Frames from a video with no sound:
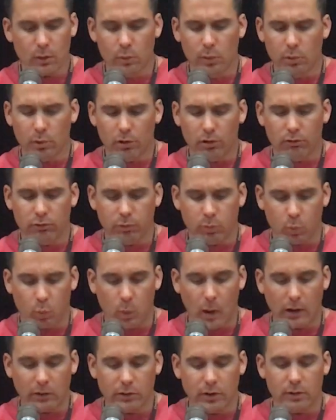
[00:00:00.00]
We were a
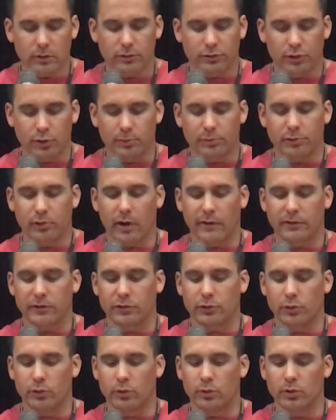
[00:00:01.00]
well-known group throughout the
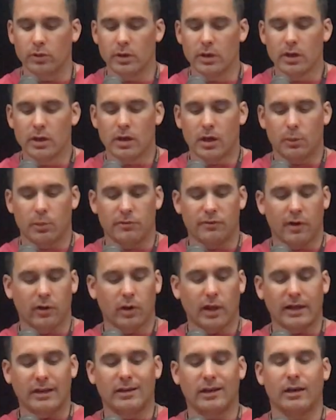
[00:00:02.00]
school, and we felt
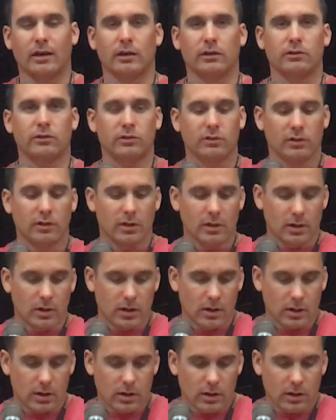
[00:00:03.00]
like kings.
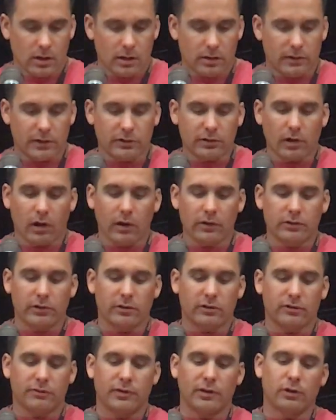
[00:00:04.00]
This caused us
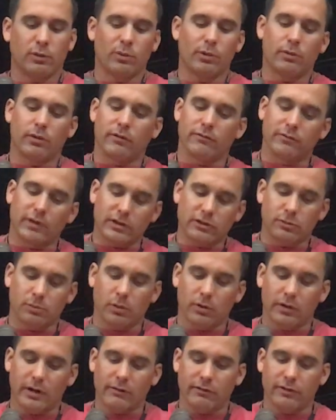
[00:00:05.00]
to feel that we were
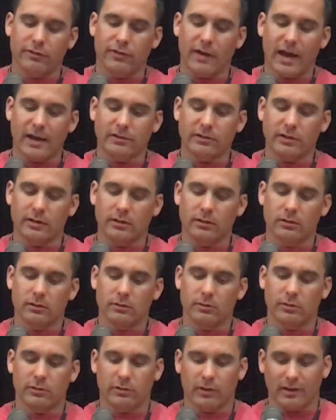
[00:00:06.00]
invincible in every facet,
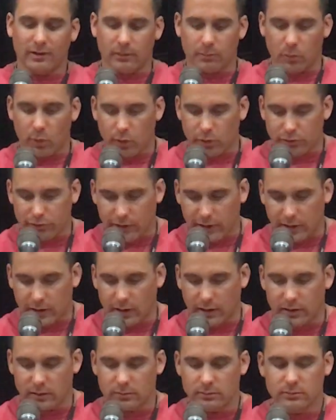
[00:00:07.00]
which led to more
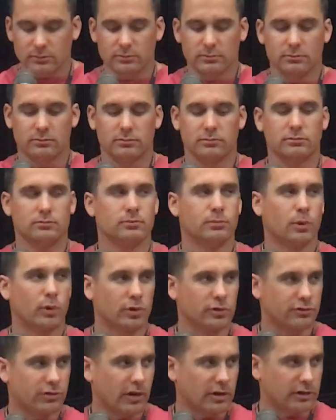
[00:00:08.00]
drinking, more
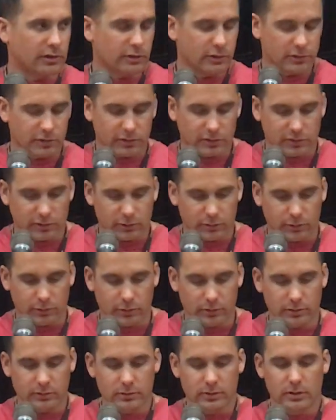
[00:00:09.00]
drug use in school,
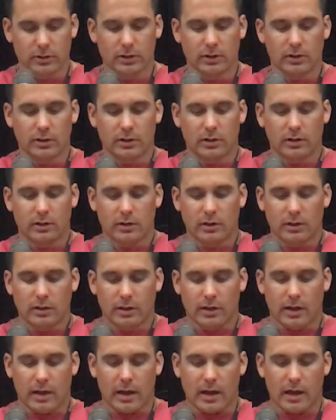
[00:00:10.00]

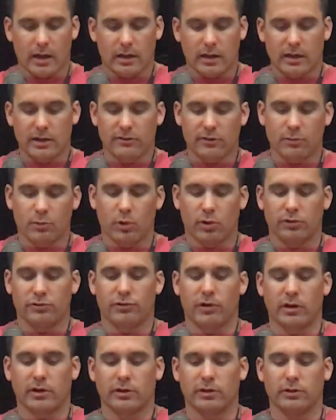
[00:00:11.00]
and even more
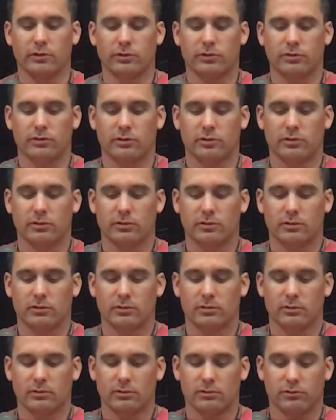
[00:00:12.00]

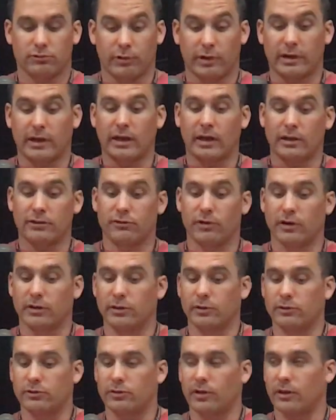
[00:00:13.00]
drinking and drug
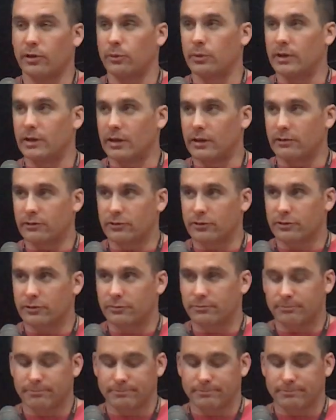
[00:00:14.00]
use on the weekends.